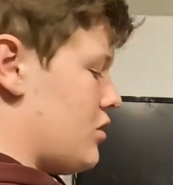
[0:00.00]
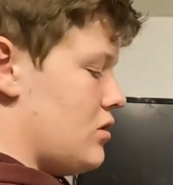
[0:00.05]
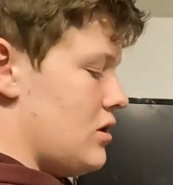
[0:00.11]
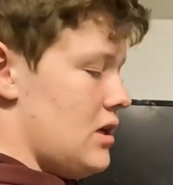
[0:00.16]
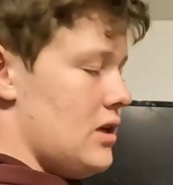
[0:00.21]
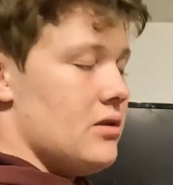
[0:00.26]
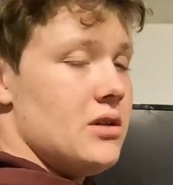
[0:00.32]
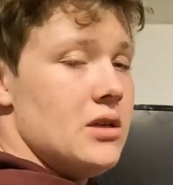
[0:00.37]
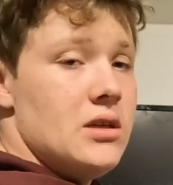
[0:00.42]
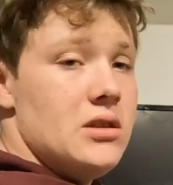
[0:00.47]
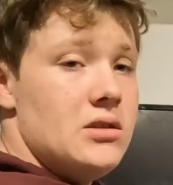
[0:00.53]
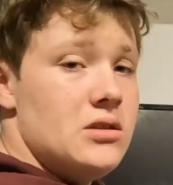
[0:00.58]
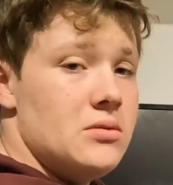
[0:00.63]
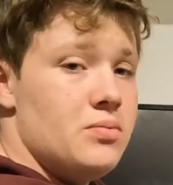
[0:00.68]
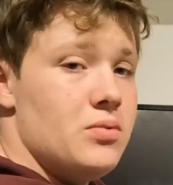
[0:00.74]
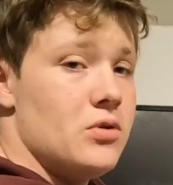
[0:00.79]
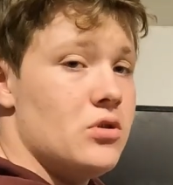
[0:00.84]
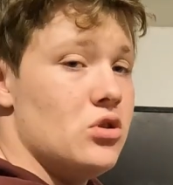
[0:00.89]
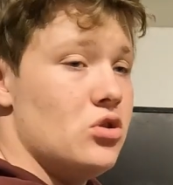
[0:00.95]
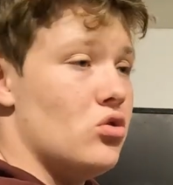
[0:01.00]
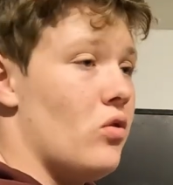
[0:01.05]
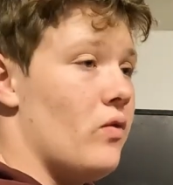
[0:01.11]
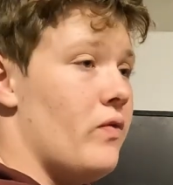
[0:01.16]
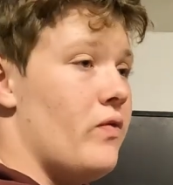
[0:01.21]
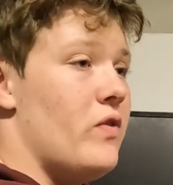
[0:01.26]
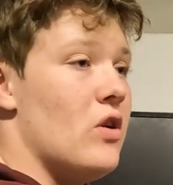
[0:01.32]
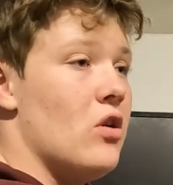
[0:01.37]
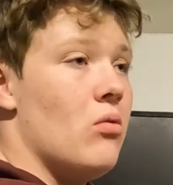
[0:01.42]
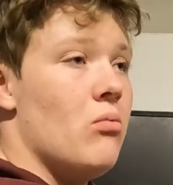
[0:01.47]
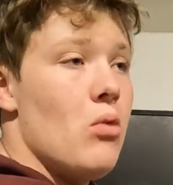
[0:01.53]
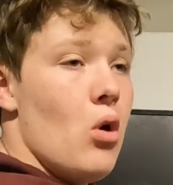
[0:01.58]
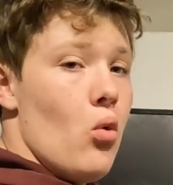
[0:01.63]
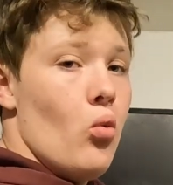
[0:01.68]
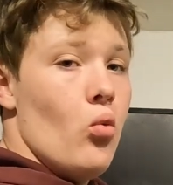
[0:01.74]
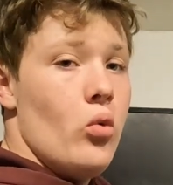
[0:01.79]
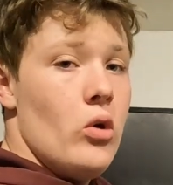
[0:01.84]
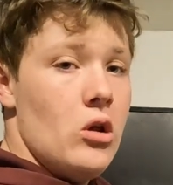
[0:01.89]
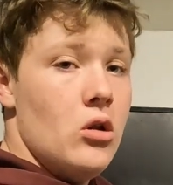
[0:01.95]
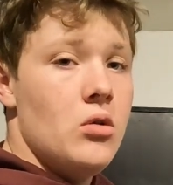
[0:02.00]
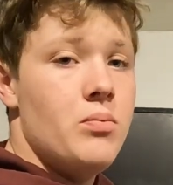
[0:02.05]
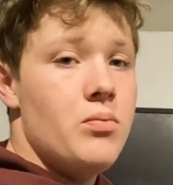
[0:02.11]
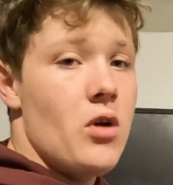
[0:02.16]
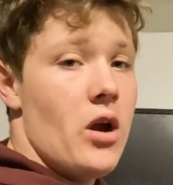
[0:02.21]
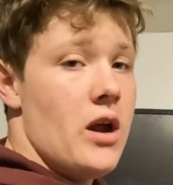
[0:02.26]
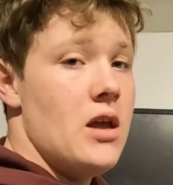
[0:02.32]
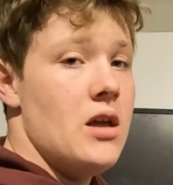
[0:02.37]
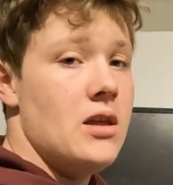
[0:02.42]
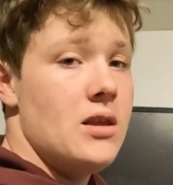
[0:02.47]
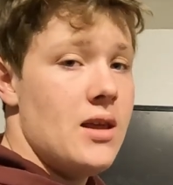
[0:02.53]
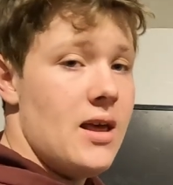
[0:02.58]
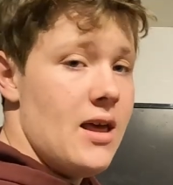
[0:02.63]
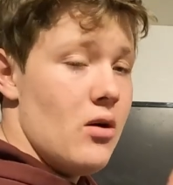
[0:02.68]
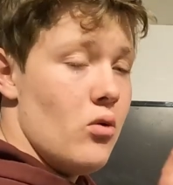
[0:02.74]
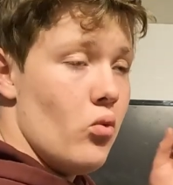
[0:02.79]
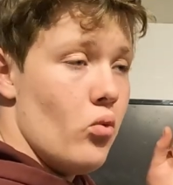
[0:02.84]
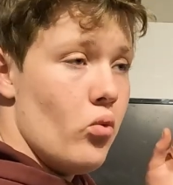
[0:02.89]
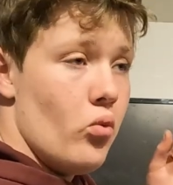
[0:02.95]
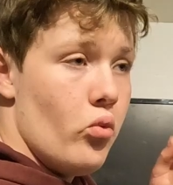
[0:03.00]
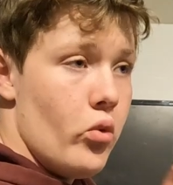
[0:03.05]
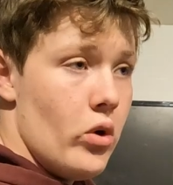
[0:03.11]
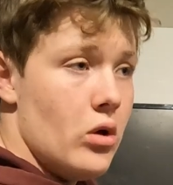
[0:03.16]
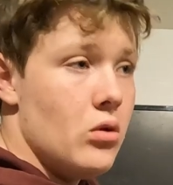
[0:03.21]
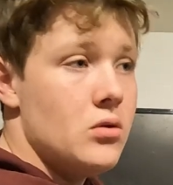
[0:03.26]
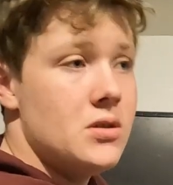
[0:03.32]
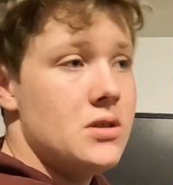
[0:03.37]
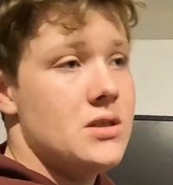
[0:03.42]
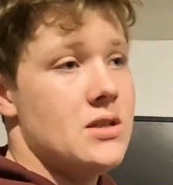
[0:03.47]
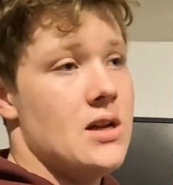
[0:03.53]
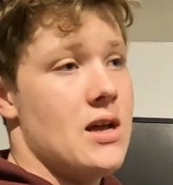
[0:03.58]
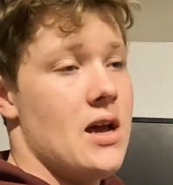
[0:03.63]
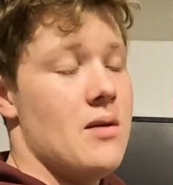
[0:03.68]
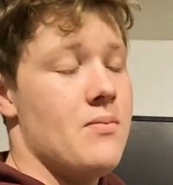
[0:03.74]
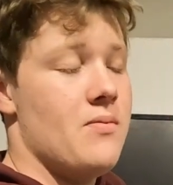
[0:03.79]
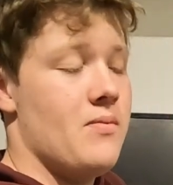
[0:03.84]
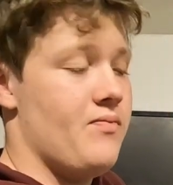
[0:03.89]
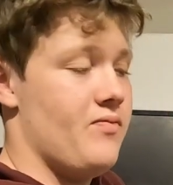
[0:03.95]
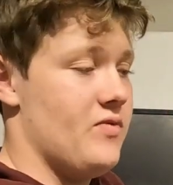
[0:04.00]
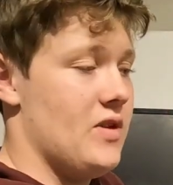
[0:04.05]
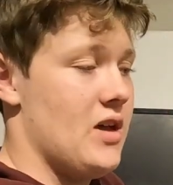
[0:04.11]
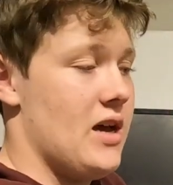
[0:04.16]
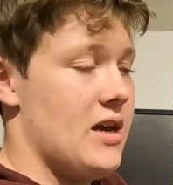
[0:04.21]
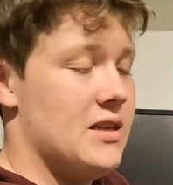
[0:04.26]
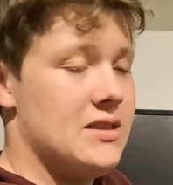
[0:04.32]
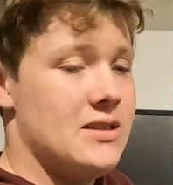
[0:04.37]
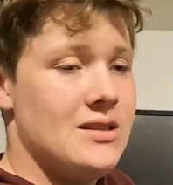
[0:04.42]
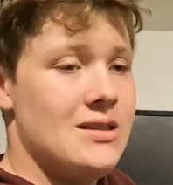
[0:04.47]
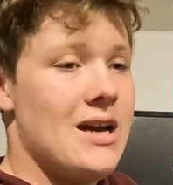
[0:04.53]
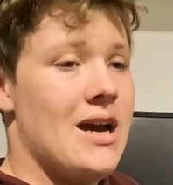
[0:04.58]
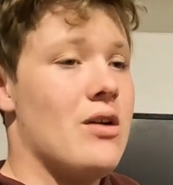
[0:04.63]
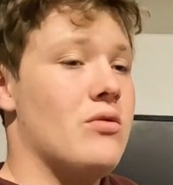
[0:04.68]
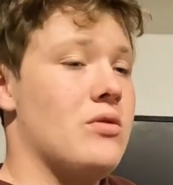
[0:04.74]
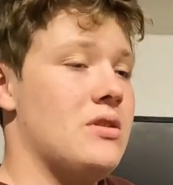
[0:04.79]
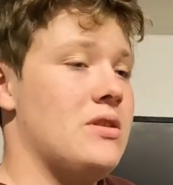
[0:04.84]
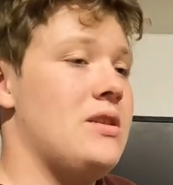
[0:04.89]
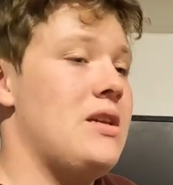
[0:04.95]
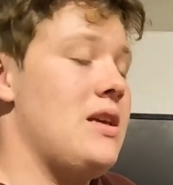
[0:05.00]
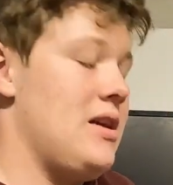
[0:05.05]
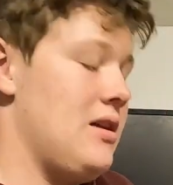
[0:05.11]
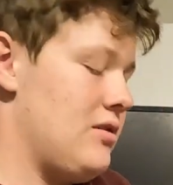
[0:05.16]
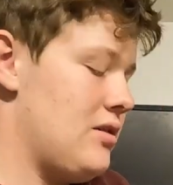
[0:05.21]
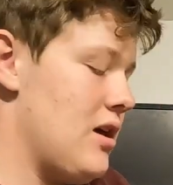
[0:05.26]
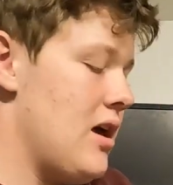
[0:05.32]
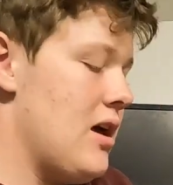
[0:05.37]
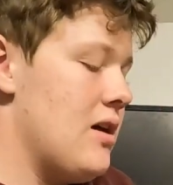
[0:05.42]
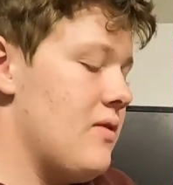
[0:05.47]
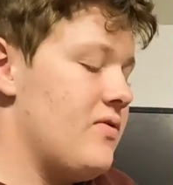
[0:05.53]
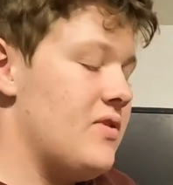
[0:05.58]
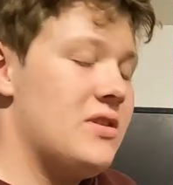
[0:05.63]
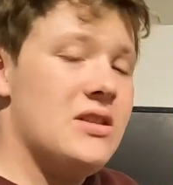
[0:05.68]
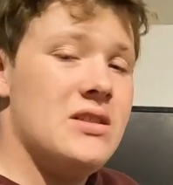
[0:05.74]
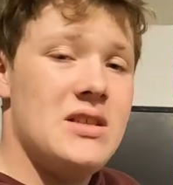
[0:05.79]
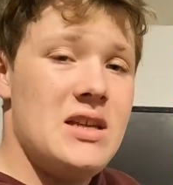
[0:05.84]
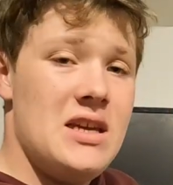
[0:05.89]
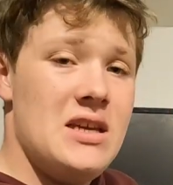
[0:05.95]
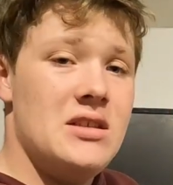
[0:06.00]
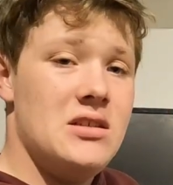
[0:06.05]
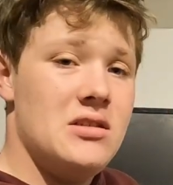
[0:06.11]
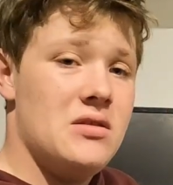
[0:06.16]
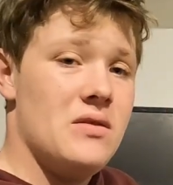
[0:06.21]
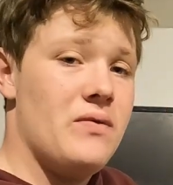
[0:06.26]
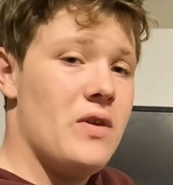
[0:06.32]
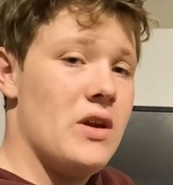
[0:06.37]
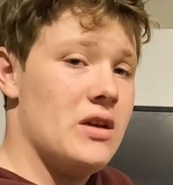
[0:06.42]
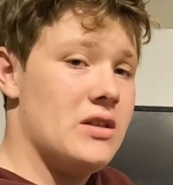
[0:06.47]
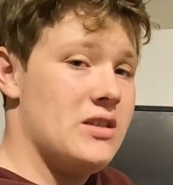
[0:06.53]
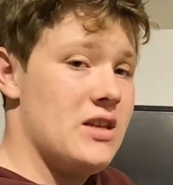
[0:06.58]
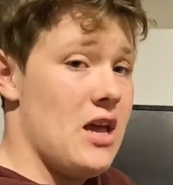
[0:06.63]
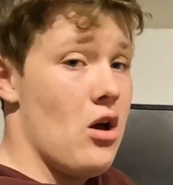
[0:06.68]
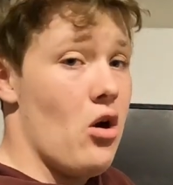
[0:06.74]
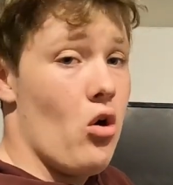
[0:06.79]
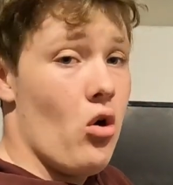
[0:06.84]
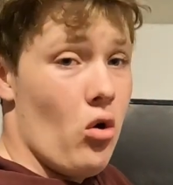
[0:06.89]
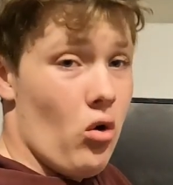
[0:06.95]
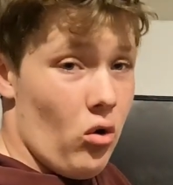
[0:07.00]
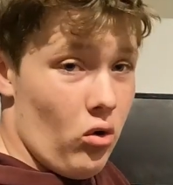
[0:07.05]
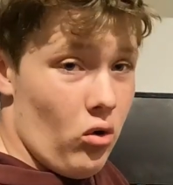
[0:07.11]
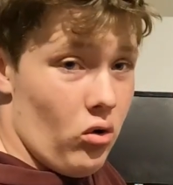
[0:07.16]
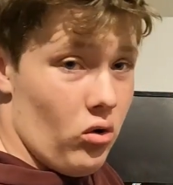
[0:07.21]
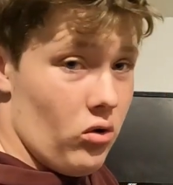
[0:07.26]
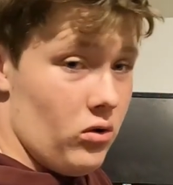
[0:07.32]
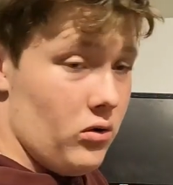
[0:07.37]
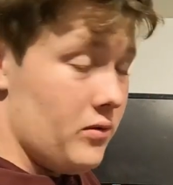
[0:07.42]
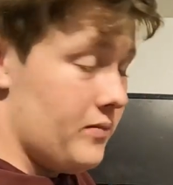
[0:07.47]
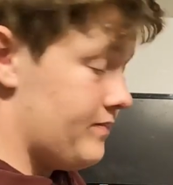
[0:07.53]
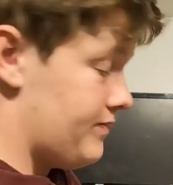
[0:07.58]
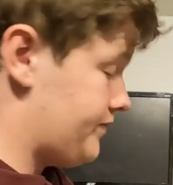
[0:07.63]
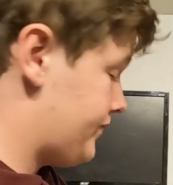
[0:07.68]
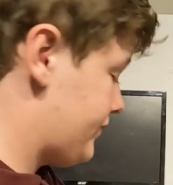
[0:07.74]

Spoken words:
you need this is because your film will break, it will snap, and that is guaranteed. This is easy to fix it, or